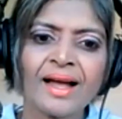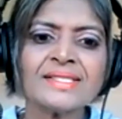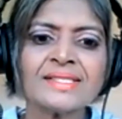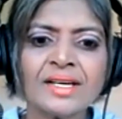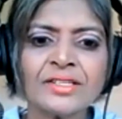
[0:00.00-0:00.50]
I
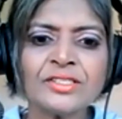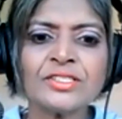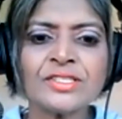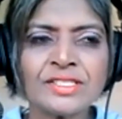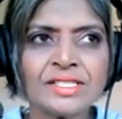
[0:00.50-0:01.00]
started
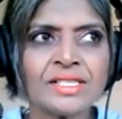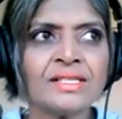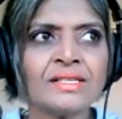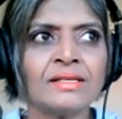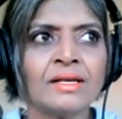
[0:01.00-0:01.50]
to
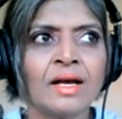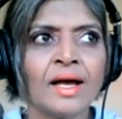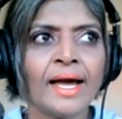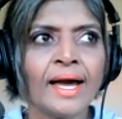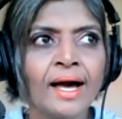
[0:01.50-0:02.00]
see
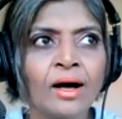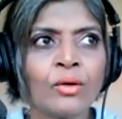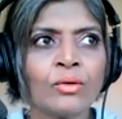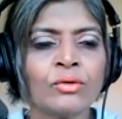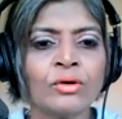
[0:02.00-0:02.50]

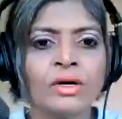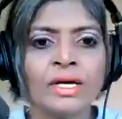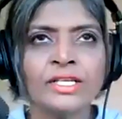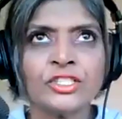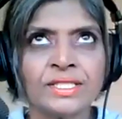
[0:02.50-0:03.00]
how
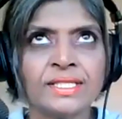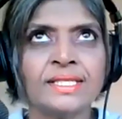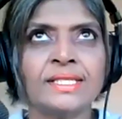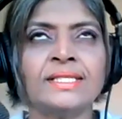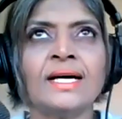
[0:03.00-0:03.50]
she,
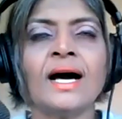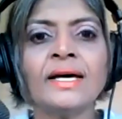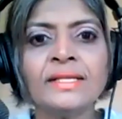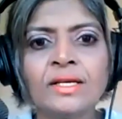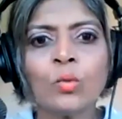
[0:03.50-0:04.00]
in an
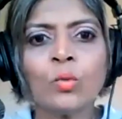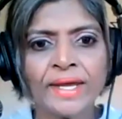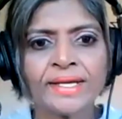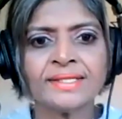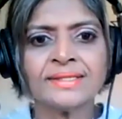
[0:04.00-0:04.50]

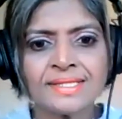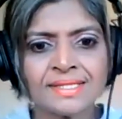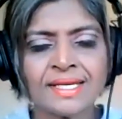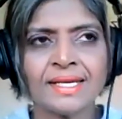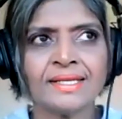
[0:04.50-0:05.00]
unawakened
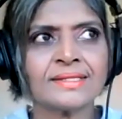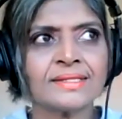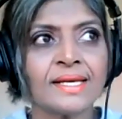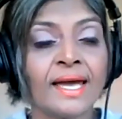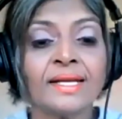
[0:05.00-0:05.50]

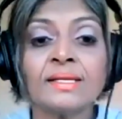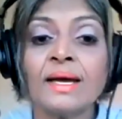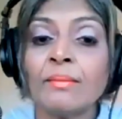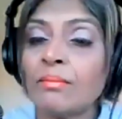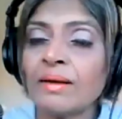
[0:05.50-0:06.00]
state, and
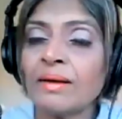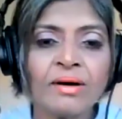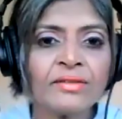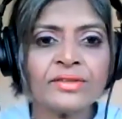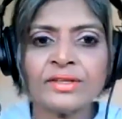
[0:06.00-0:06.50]
my
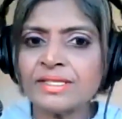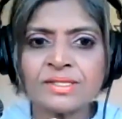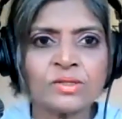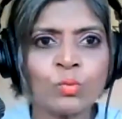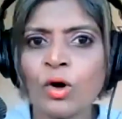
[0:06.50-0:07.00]
mother
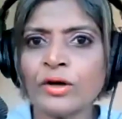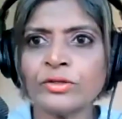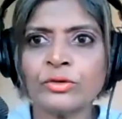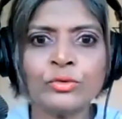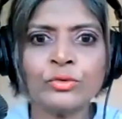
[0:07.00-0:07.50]
is the
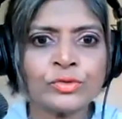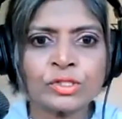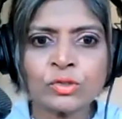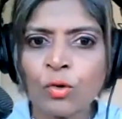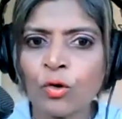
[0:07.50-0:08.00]
one who's
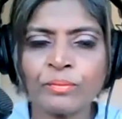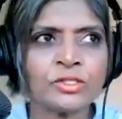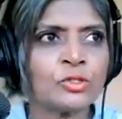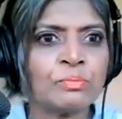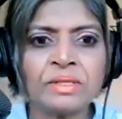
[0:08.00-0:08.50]
taught me
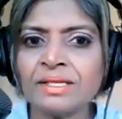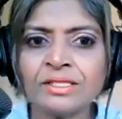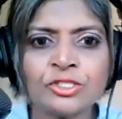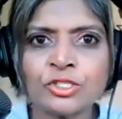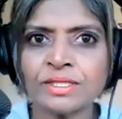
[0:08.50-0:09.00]
to be
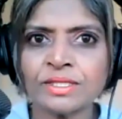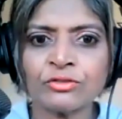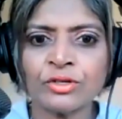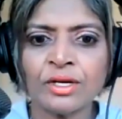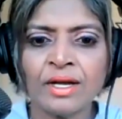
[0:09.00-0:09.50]
intuitive